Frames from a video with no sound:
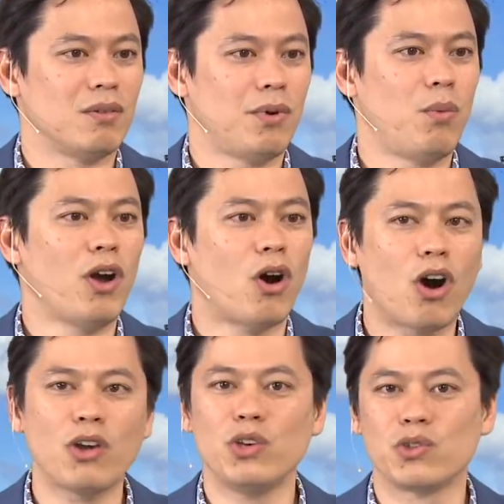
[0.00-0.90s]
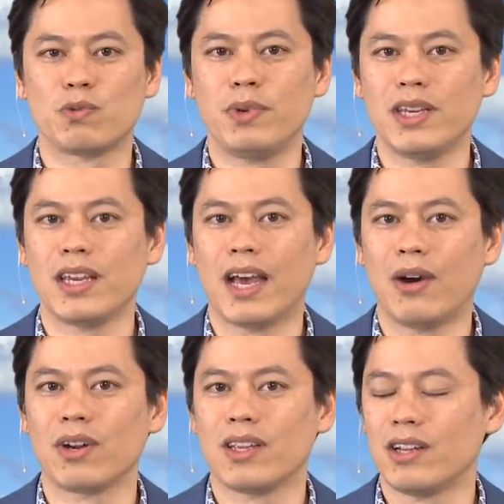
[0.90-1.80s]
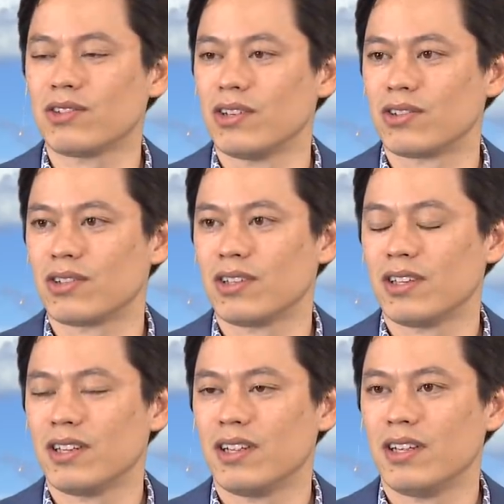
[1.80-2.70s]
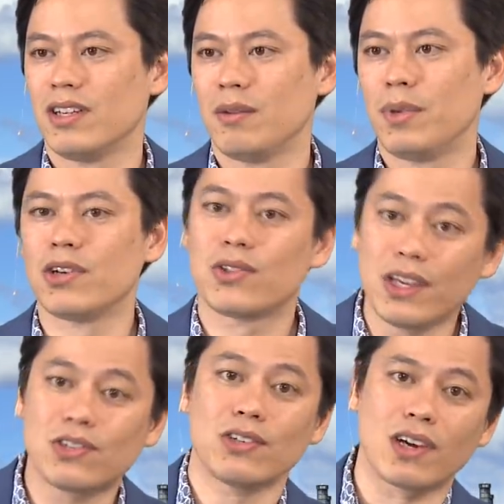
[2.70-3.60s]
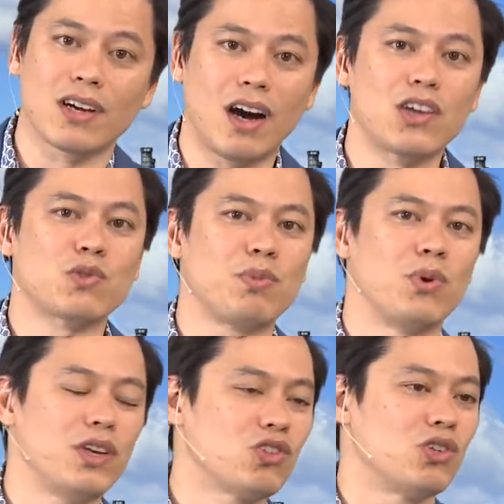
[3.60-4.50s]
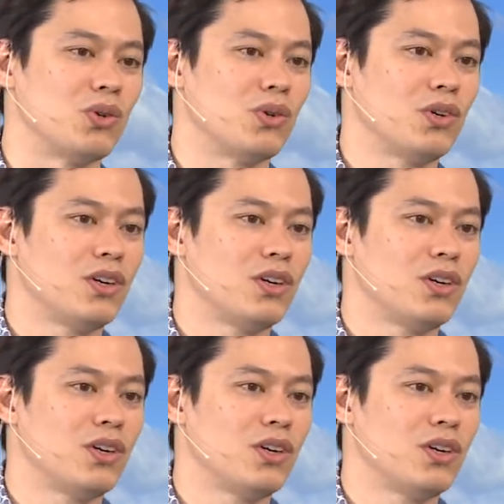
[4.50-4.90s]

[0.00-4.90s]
But where are you speaking out against this? Because this is a gospel issue.